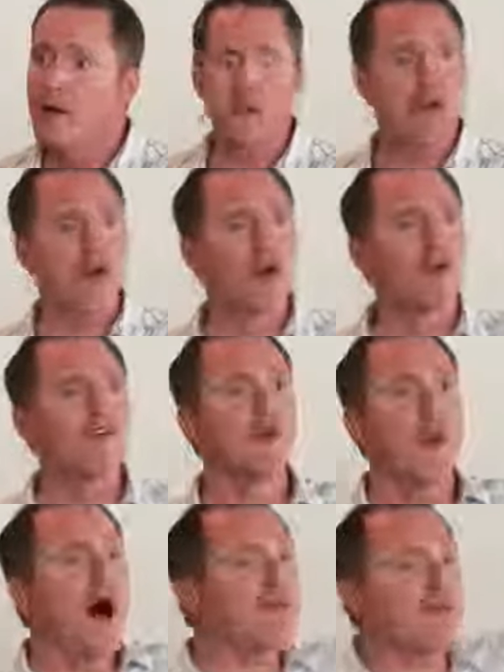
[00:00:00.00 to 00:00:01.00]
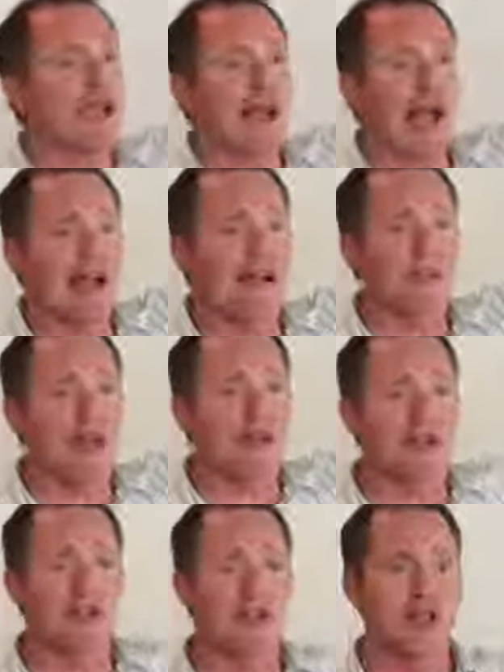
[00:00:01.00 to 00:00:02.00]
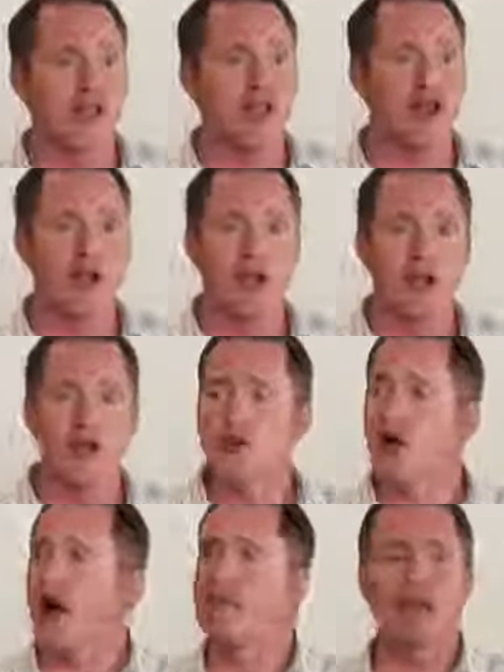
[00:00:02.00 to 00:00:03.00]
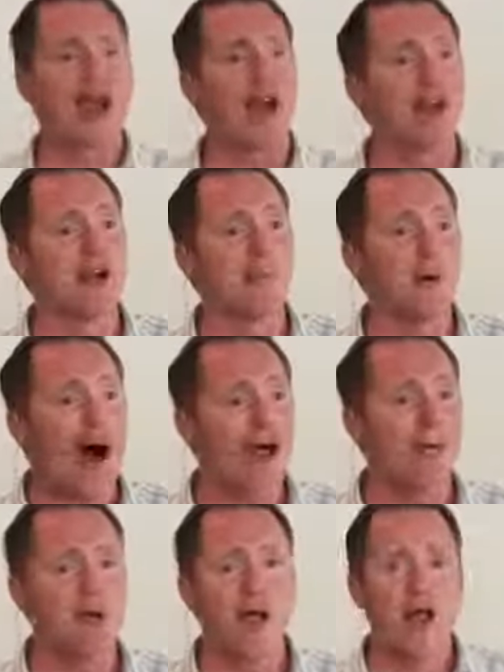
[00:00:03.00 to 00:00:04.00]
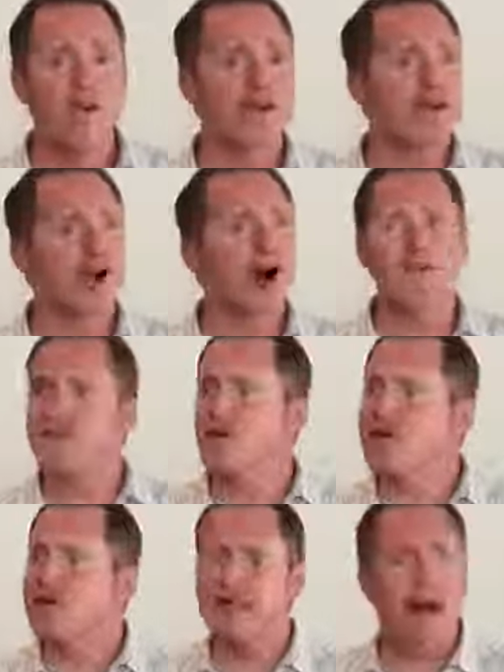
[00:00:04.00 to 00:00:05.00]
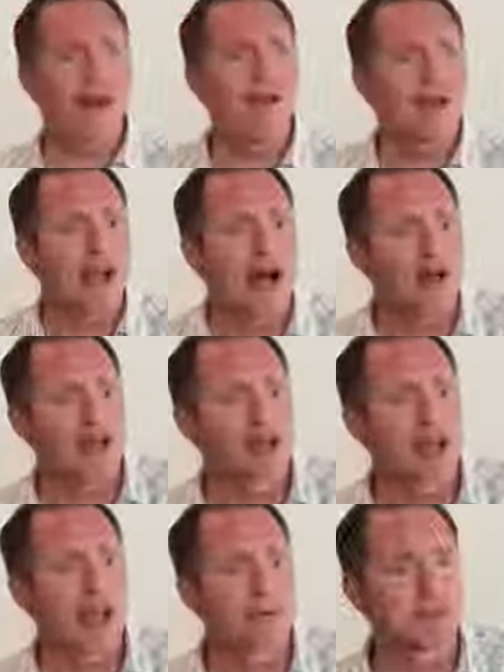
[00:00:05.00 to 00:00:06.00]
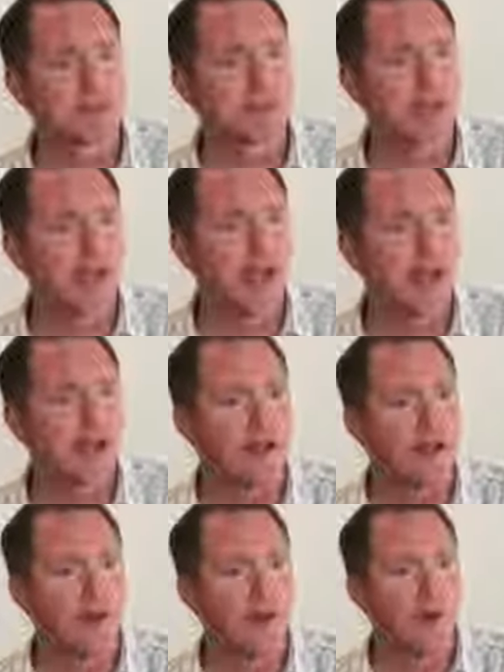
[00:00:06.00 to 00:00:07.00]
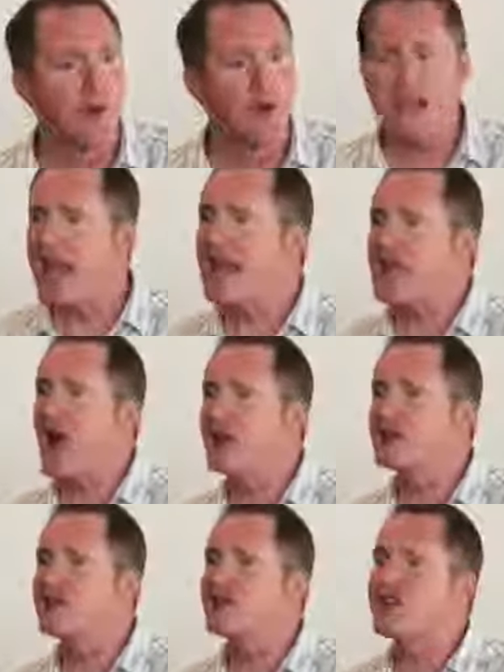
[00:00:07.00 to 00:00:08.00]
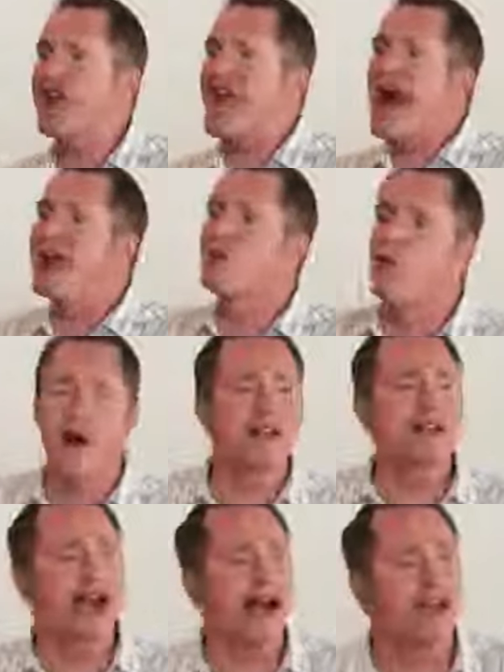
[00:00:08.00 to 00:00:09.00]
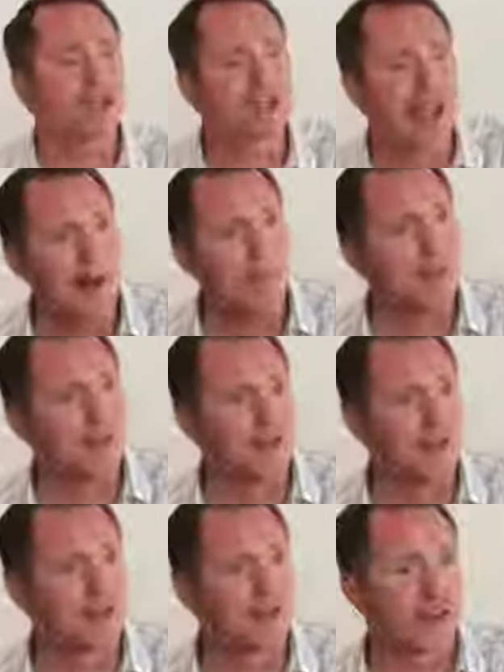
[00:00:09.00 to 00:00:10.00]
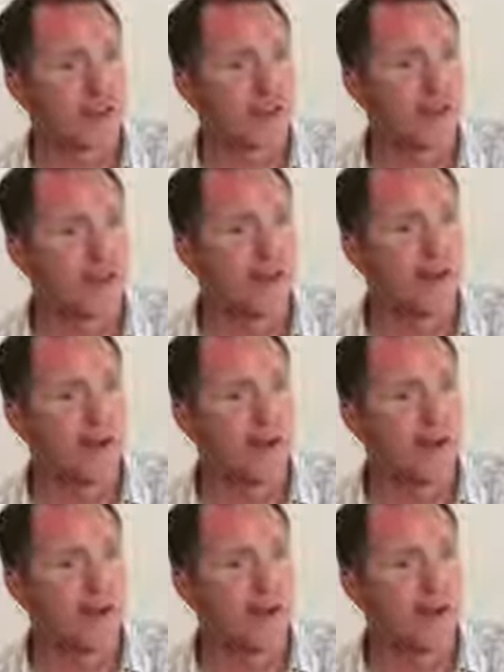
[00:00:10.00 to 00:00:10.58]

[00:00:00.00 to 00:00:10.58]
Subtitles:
But they don't even want that kind of message there. You come carrying a Bible, they get all freaked out on the college campuses today. We can't hardly stay on one college campus in this city.